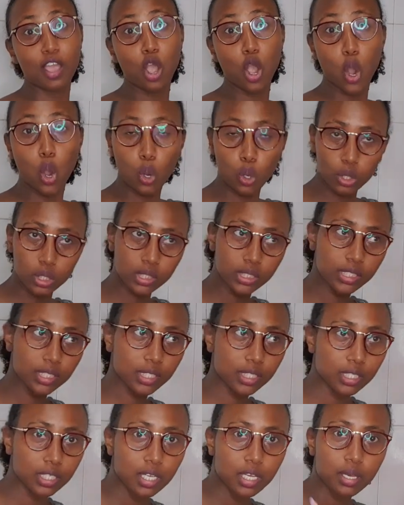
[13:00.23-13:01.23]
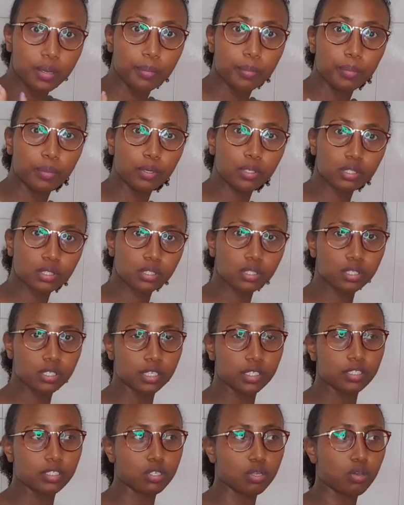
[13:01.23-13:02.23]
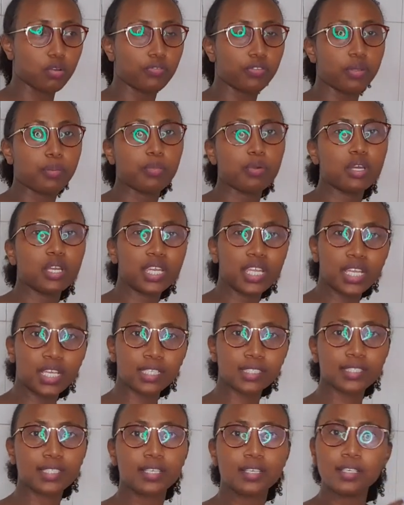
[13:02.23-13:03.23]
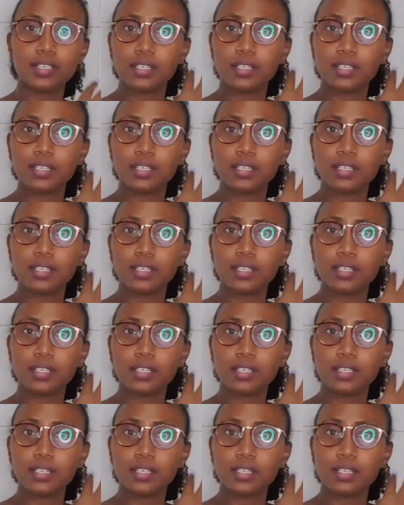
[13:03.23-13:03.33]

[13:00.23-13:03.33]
oats most of the mornings.